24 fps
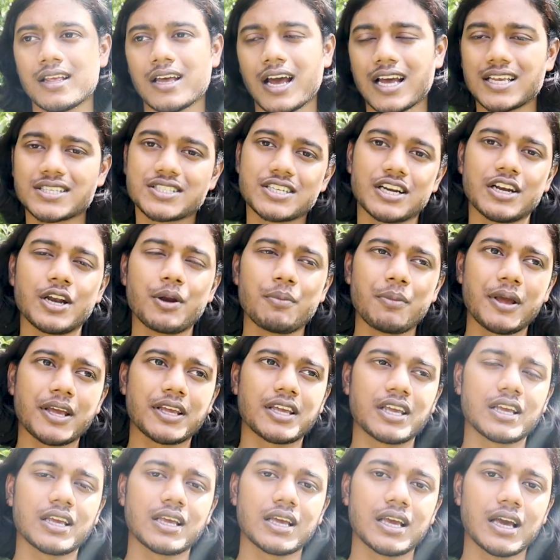I started
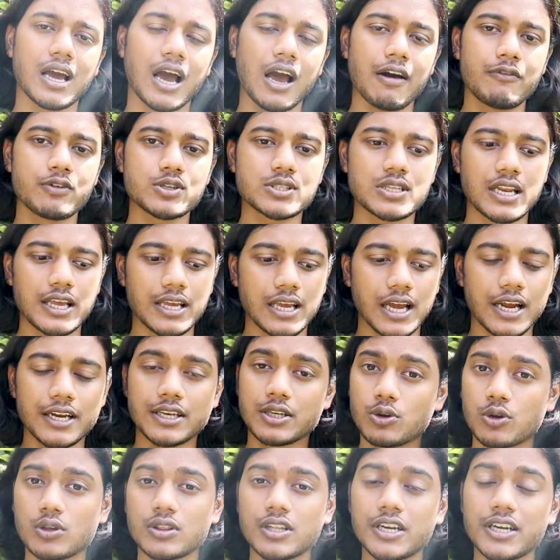making, I
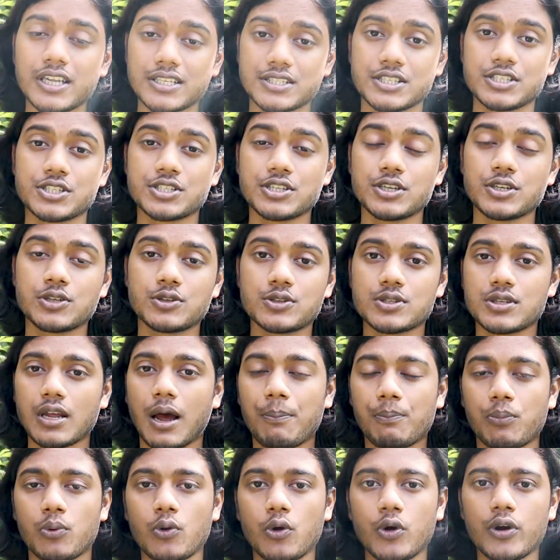took the decision to
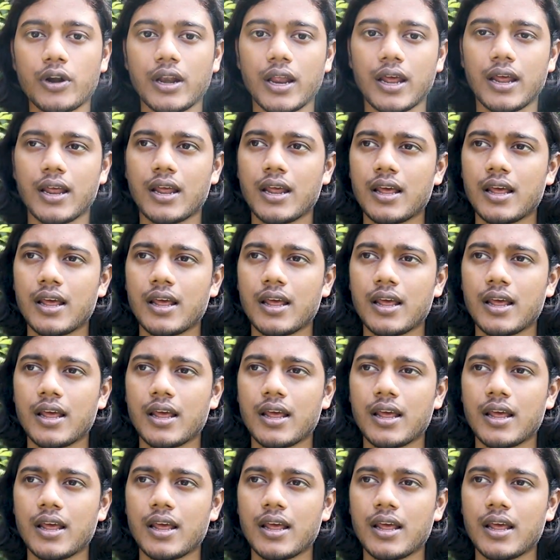upload